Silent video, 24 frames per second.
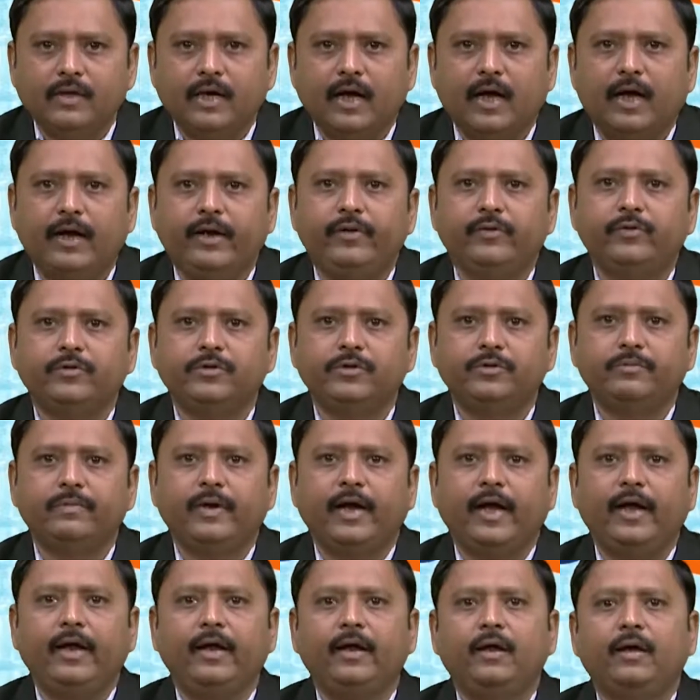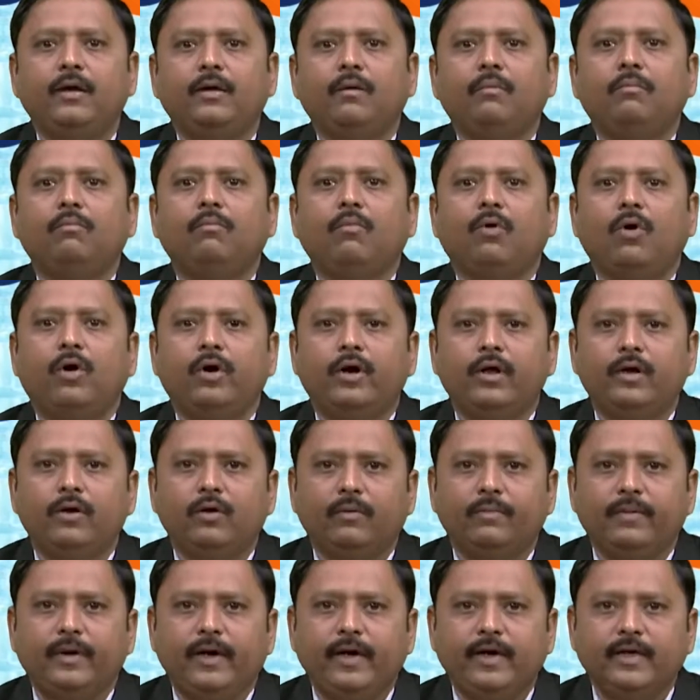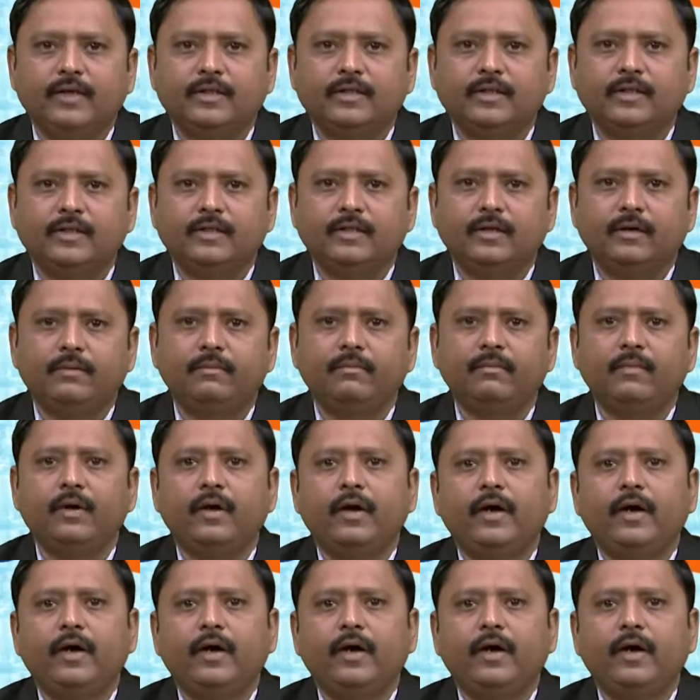are used by modern operating system